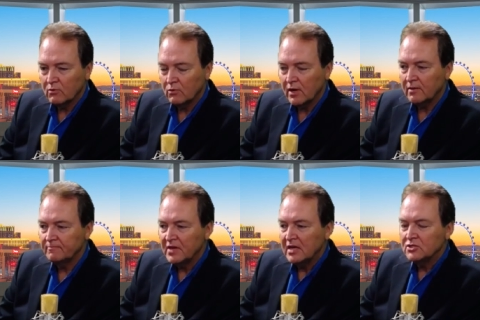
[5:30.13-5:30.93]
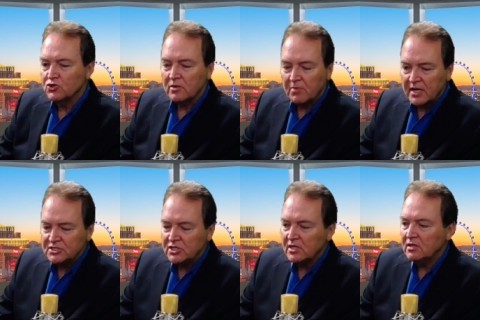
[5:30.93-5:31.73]
Wow! So the
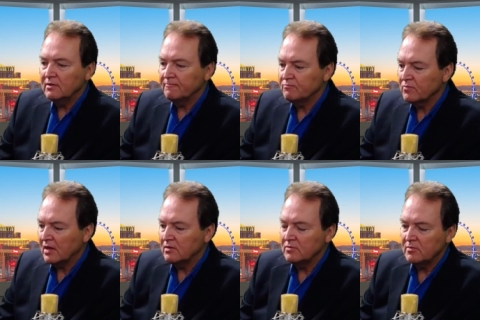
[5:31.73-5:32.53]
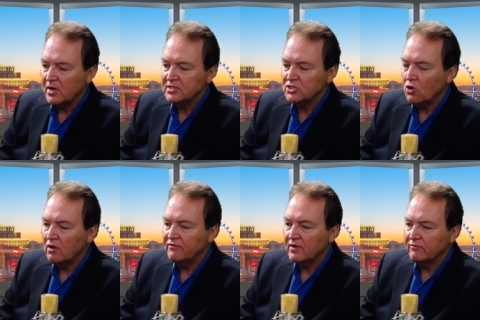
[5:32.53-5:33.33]
boxing
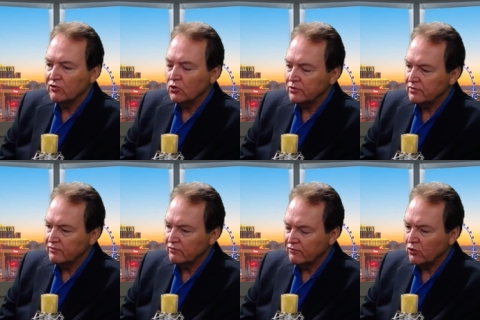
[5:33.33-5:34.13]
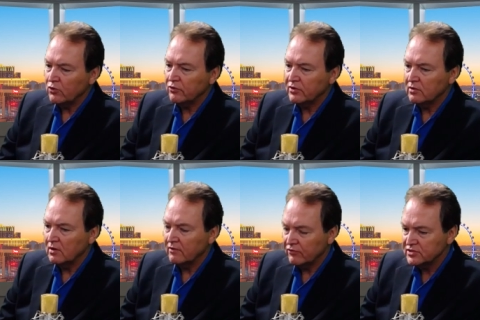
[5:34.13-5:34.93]
Hall of Fame
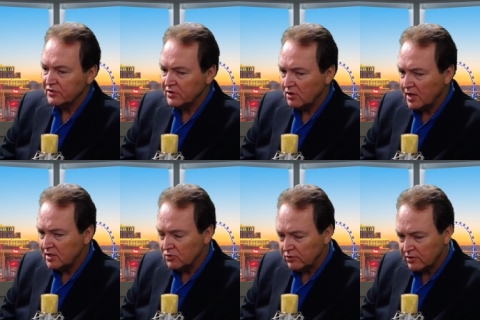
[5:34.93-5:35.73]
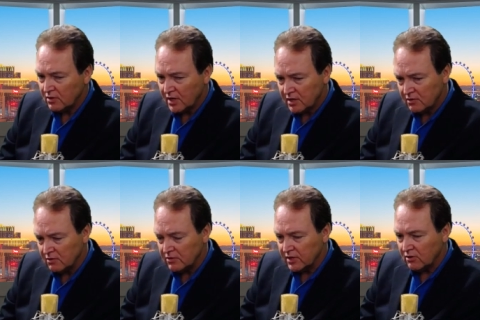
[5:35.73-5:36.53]
for South Carolina, North Carolina,
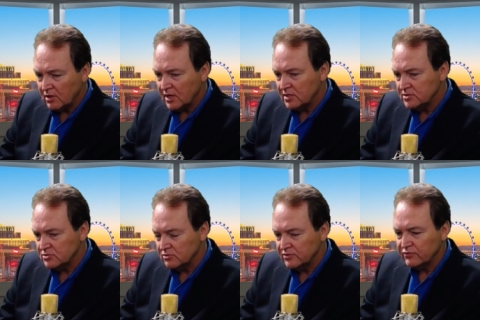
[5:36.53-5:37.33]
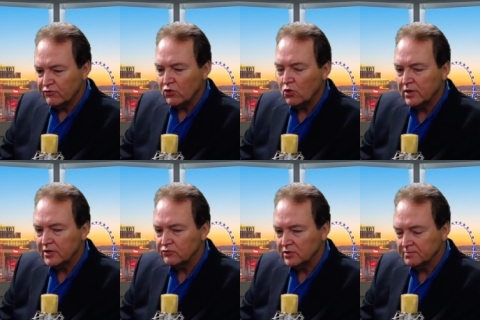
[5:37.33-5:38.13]
or the Carolinas, or is it for the whole
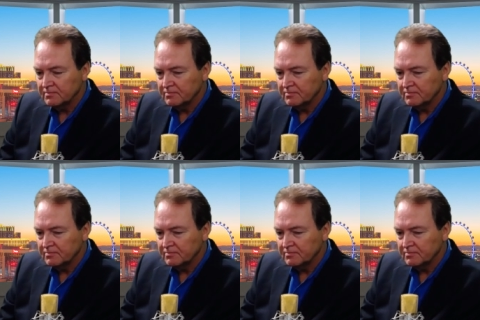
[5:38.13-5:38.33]
country?